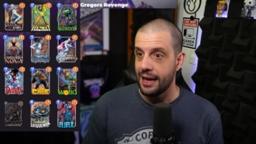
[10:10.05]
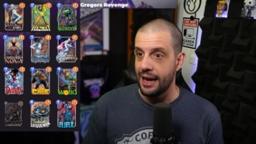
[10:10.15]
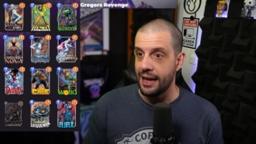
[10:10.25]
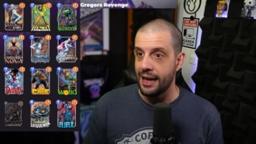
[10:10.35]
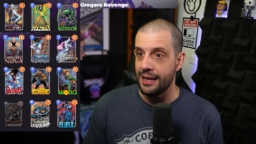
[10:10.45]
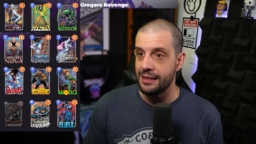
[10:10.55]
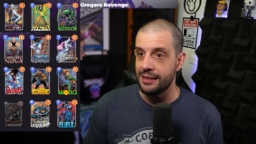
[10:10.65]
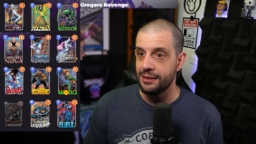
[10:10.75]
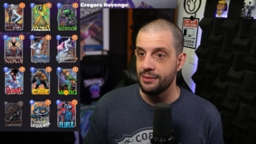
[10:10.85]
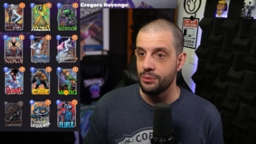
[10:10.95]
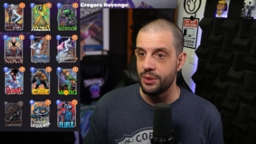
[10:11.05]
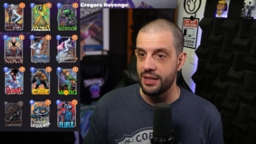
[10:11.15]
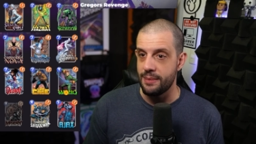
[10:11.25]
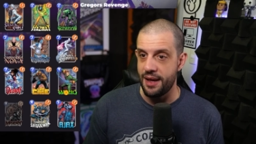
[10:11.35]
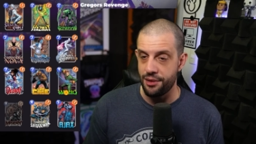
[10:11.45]
And with
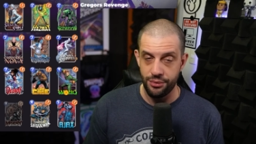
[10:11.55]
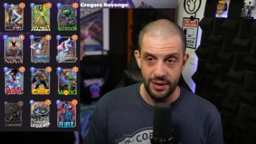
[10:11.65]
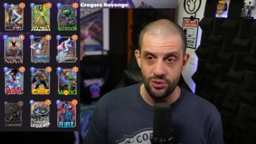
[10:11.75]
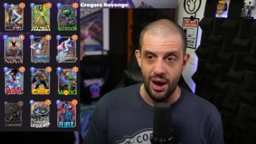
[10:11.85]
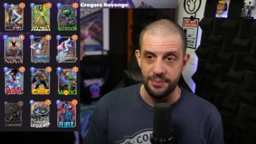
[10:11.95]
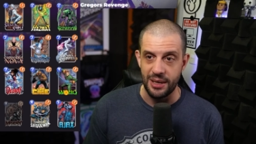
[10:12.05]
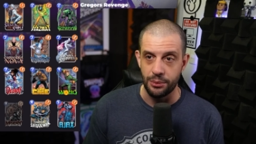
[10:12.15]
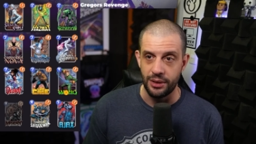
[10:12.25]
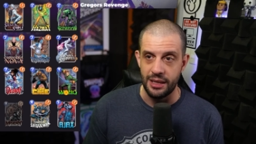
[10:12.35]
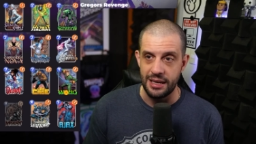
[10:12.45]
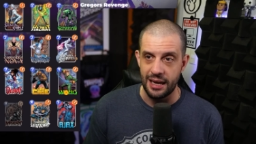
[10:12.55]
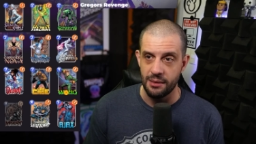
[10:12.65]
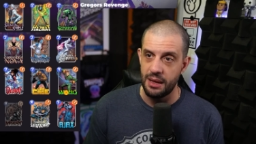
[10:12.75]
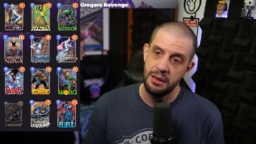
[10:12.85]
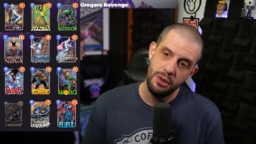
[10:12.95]
the amount of three drops that were in the deck,
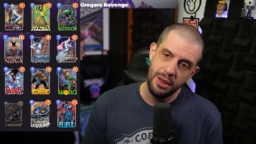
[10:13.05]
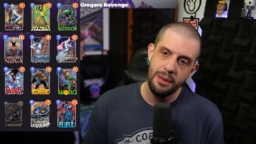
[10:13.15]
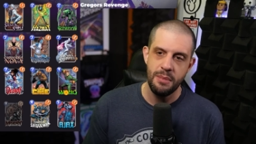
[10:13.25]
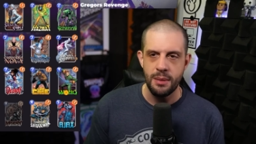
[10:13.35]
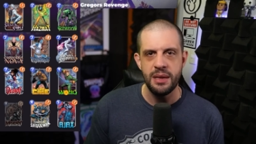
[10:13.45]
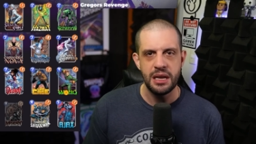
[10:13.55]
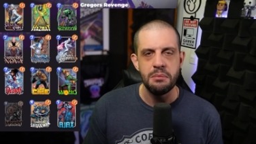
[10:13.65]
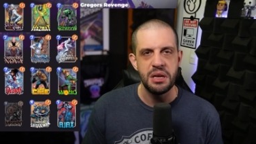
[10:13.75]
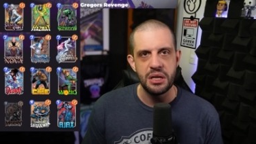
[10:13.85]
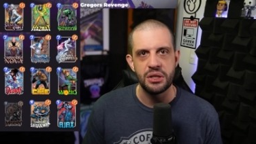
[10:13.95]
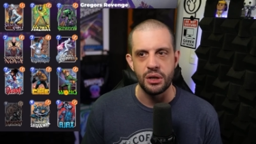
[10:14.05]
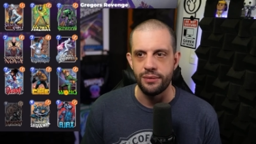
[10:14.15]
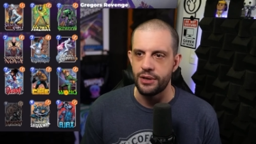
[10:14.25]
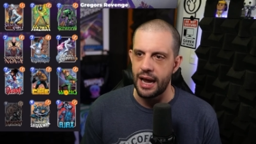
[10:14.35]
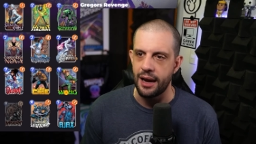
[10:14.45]
I'm like, okay, maybe it can be a
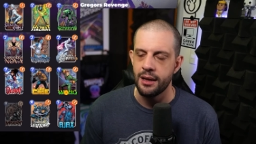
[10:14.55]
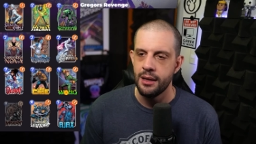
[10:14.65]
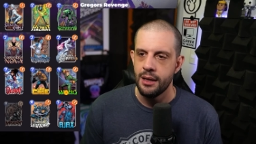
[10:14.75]
Surfer deck.